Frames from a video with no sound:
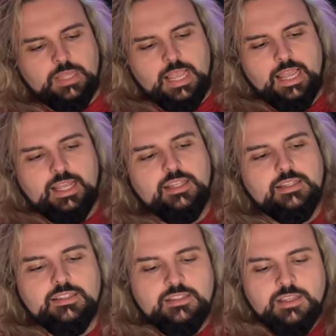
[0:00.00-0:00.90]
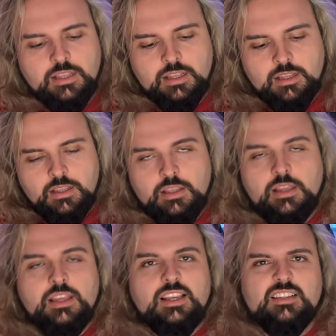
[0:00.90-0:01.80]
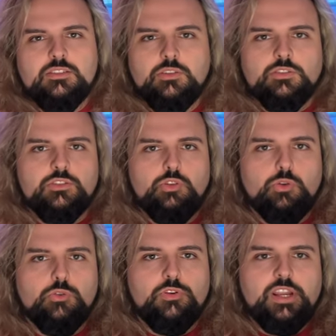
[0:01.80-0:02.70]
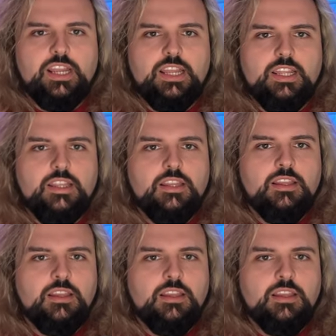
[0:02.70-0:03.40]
and it's got a story in